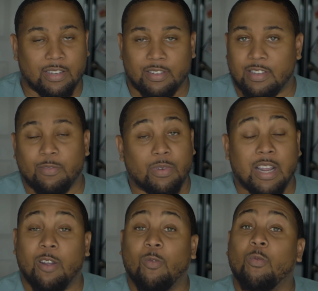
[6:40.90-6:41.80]
They run
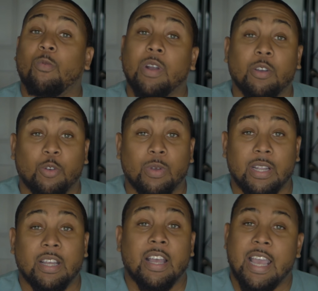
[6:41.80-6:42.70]
out real quick,
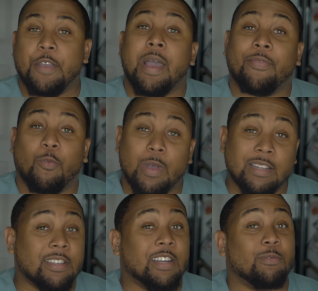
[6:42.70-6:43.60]
and you have to wait
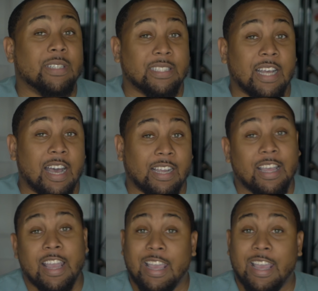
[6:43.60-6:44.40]
till they restock.